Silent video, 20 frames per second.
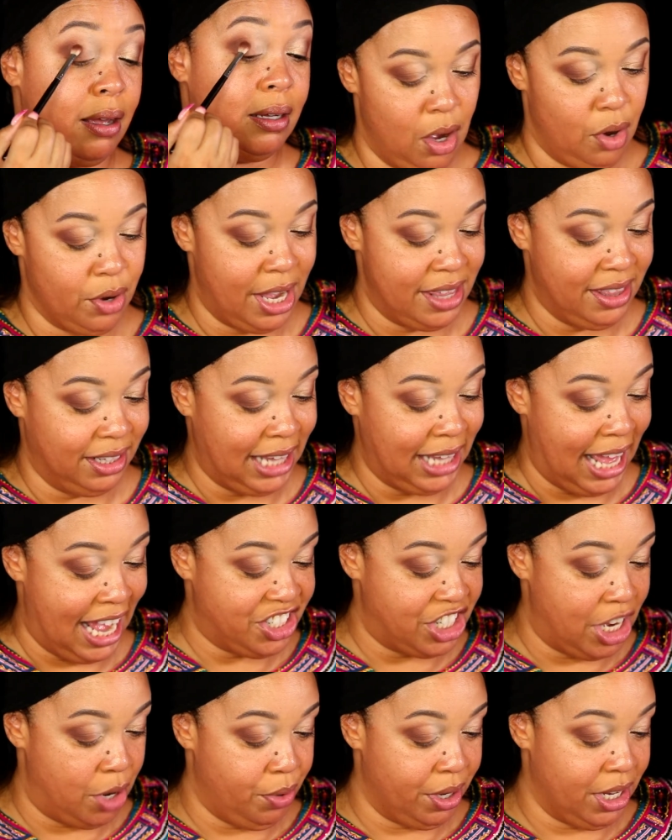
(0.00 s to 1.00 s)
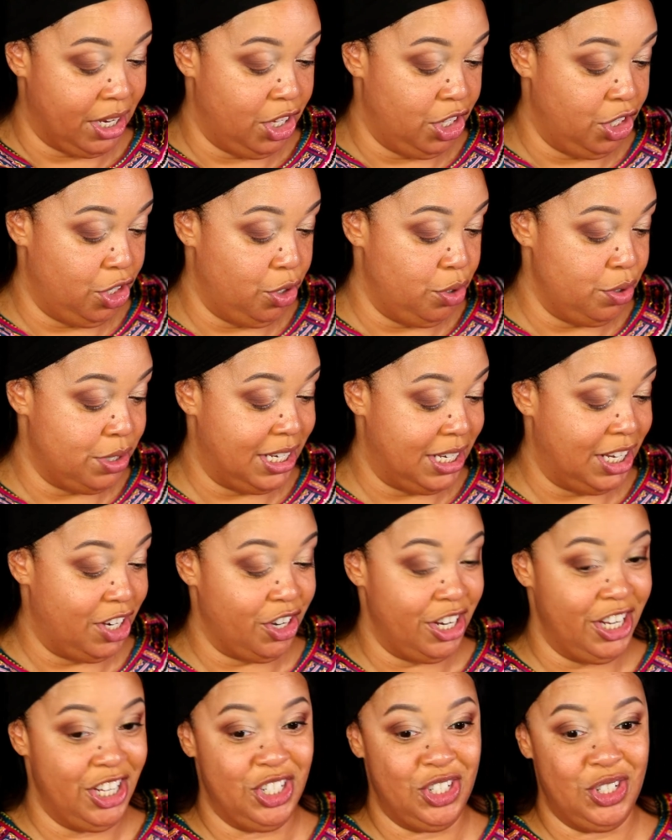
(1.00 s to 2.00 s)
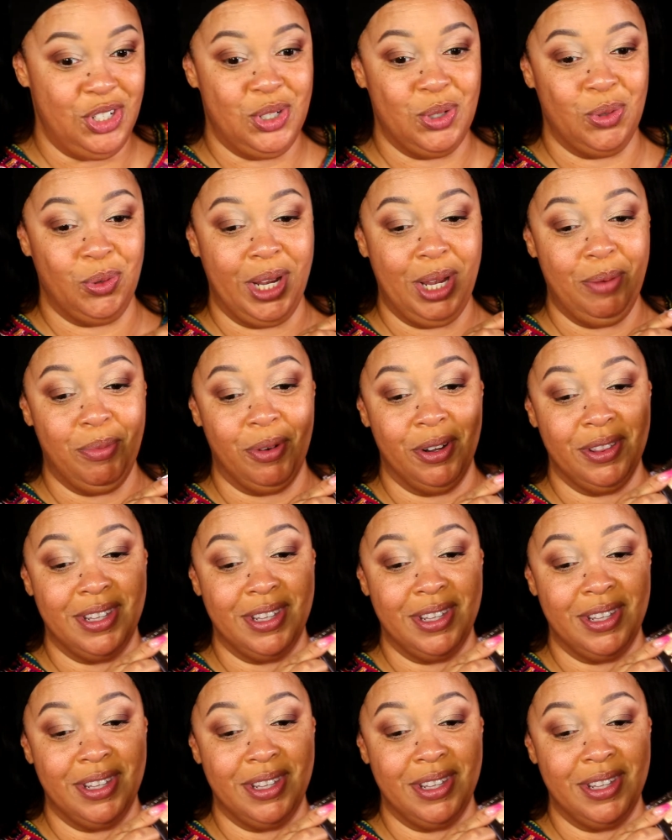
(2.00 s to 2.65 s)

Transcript: Okay, the last shade we're gonna use here is Dreamer.